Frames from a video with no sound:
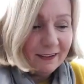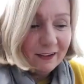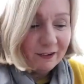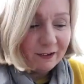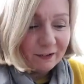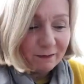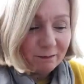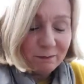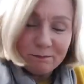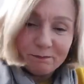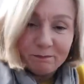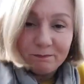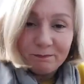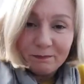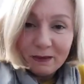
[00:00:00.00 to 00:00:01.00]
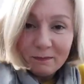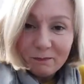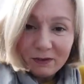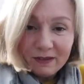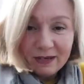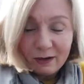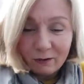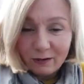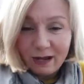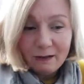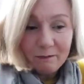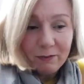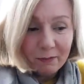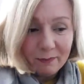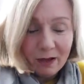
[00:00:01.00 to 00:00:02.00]
You just put your needle
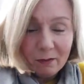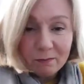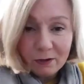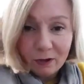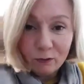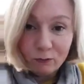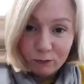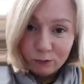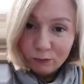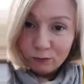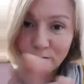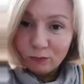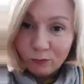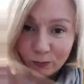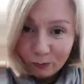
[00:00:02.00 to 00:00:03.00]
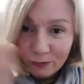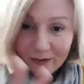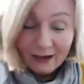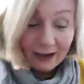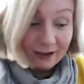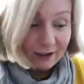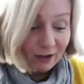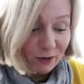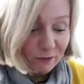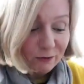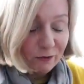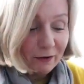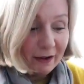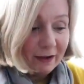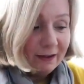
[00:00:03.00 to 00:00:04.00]
down, pop it up and go woo and go
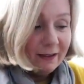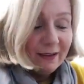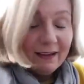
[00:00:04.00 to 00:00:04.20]
for it.